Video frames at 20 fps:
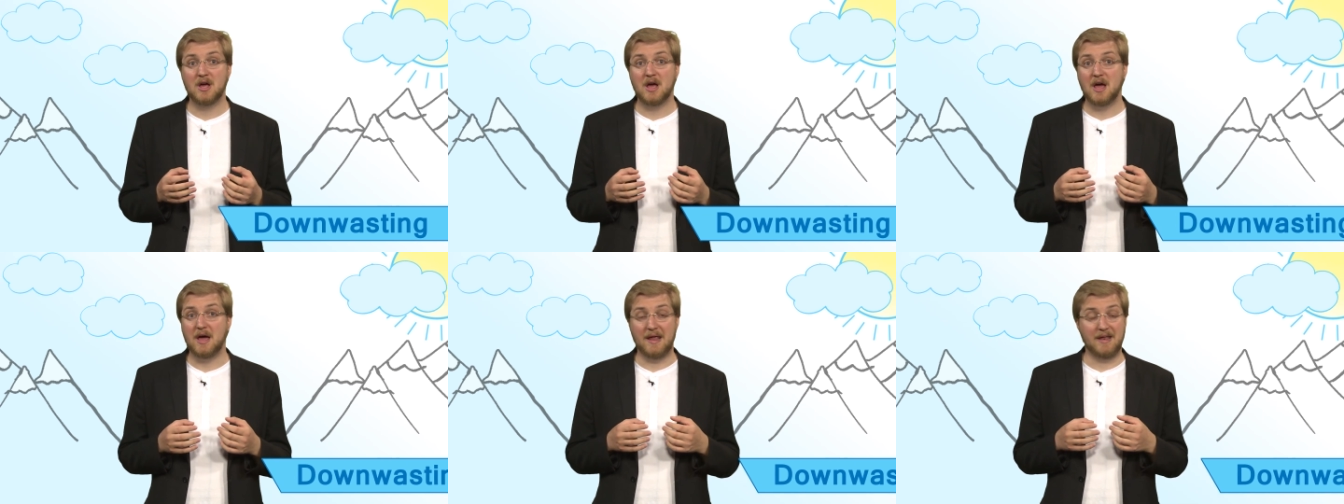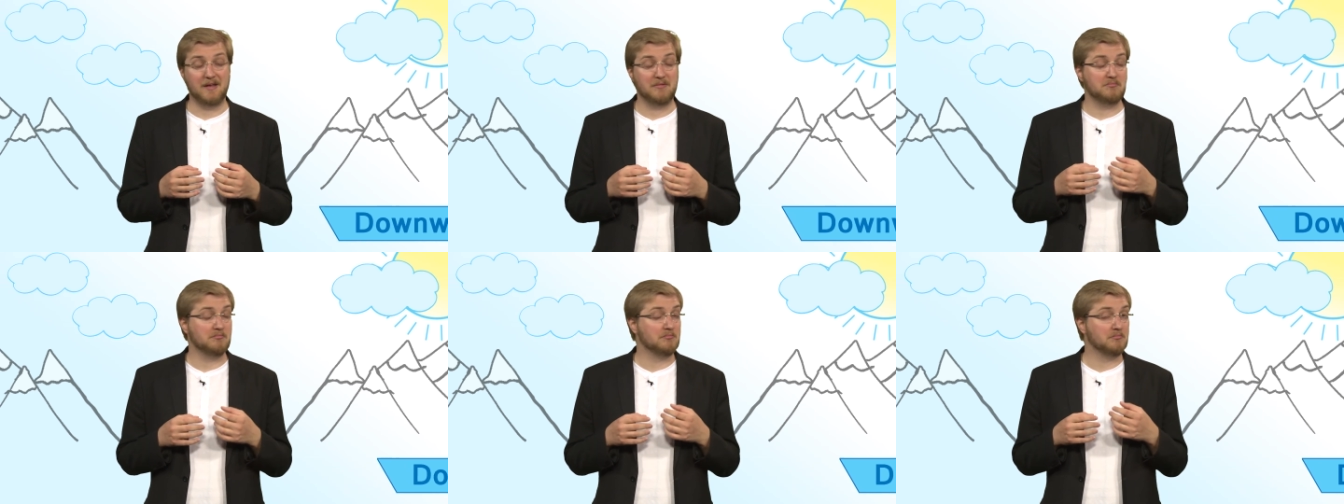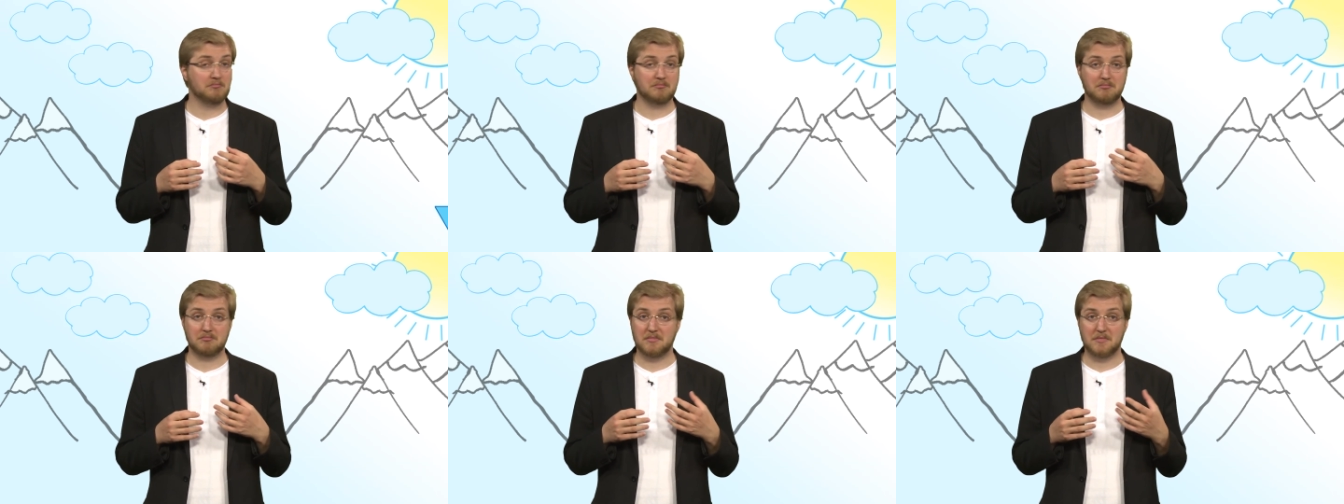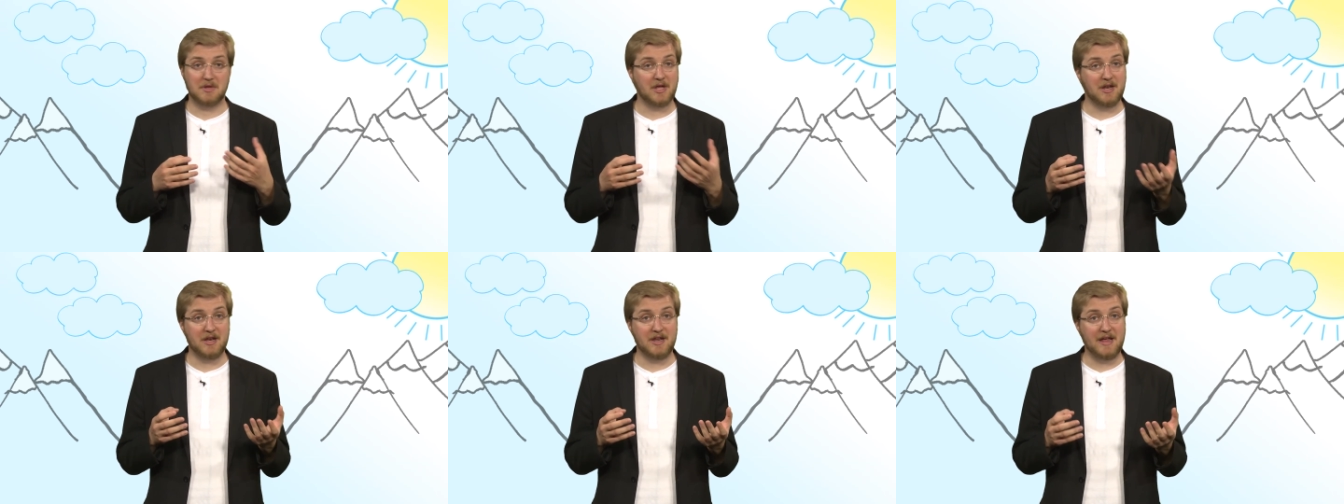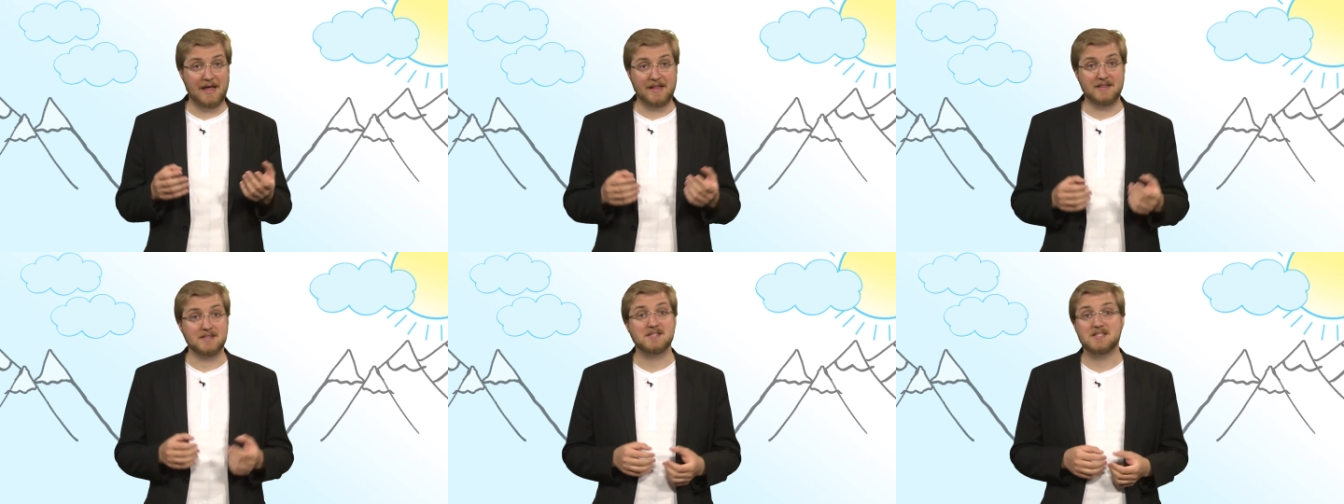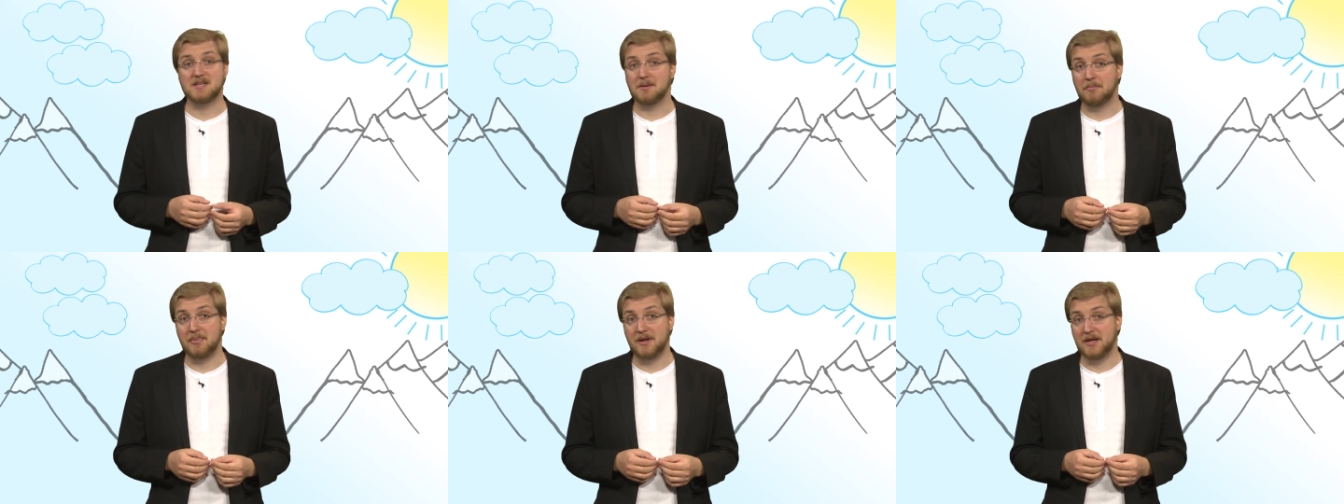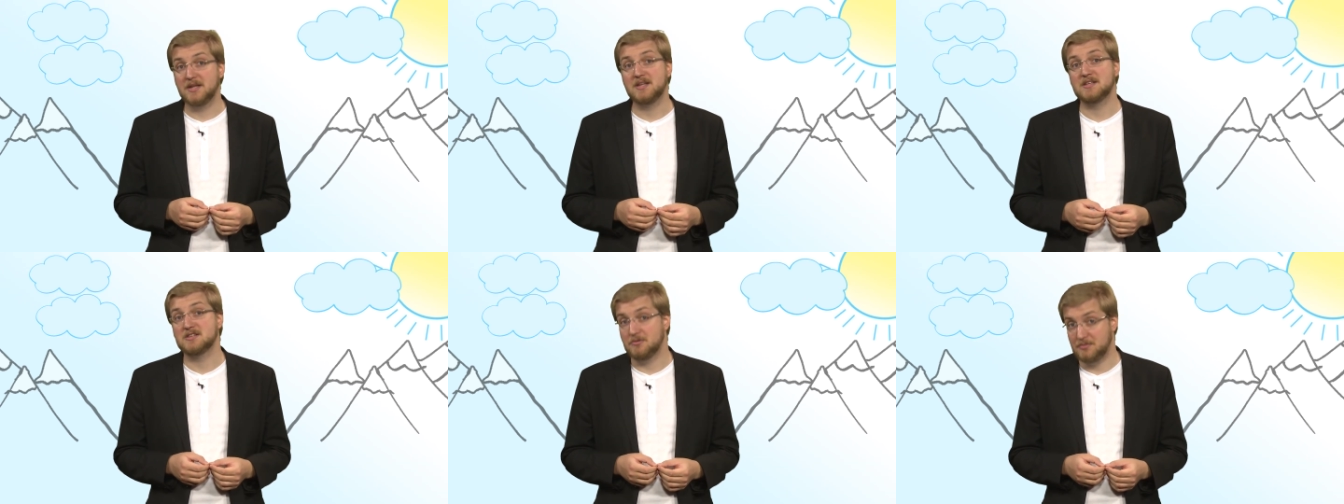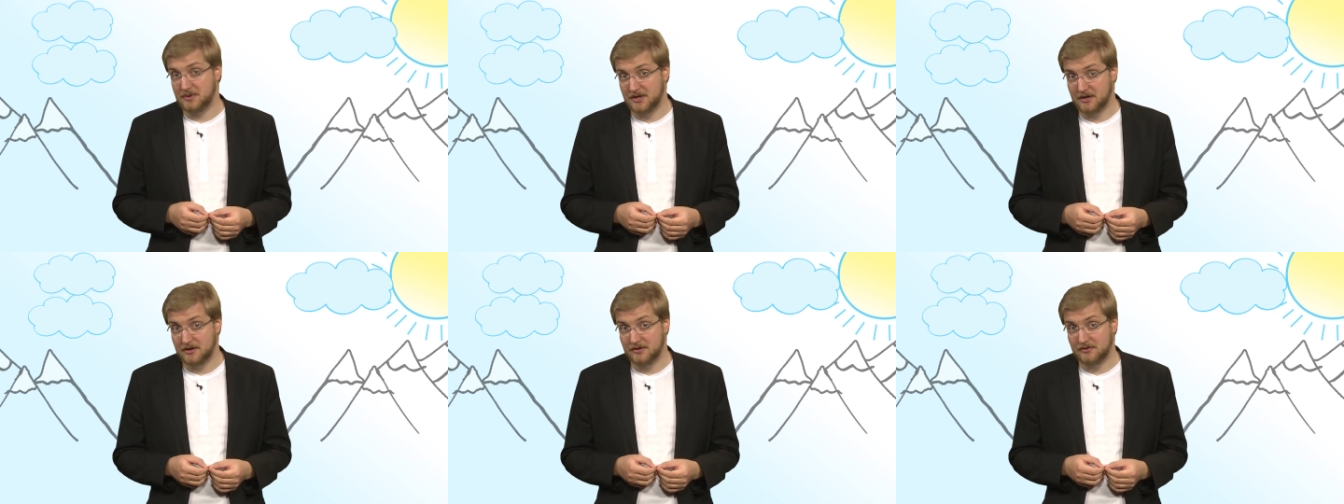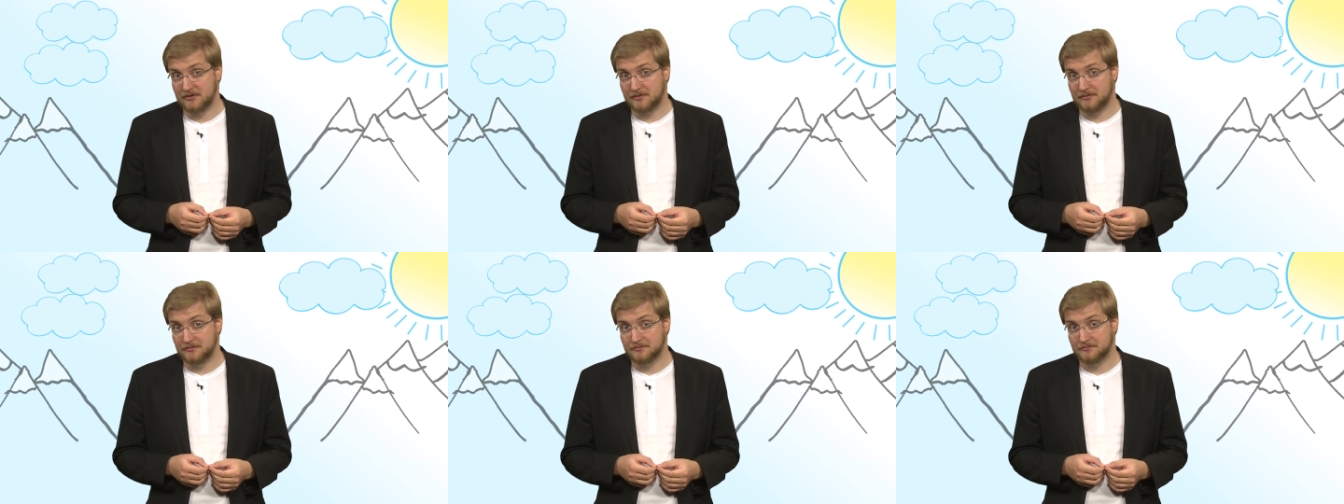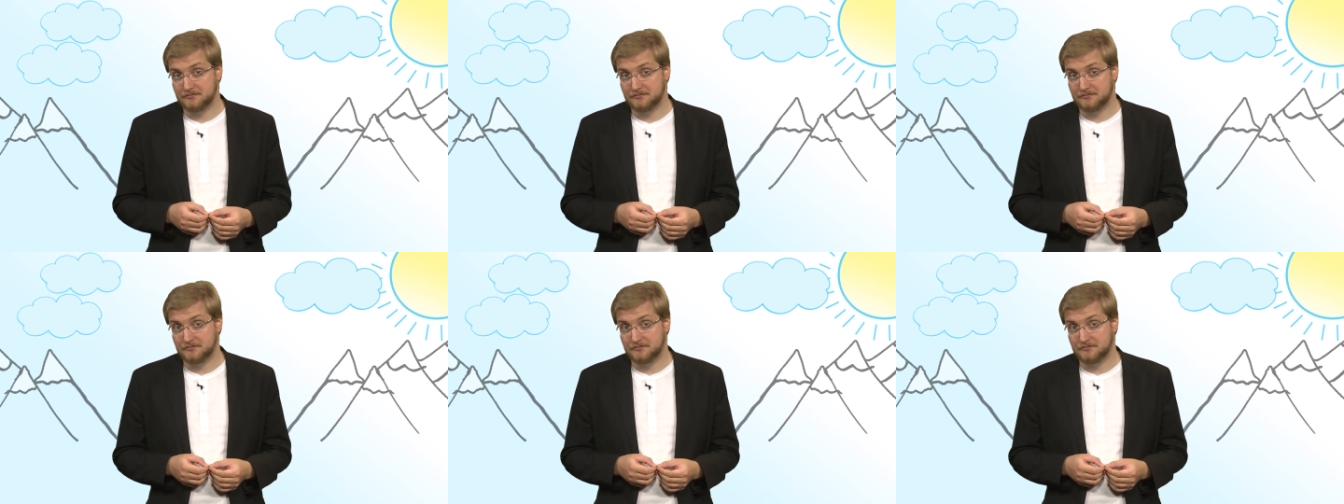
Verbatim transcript: and in the end simply disappears.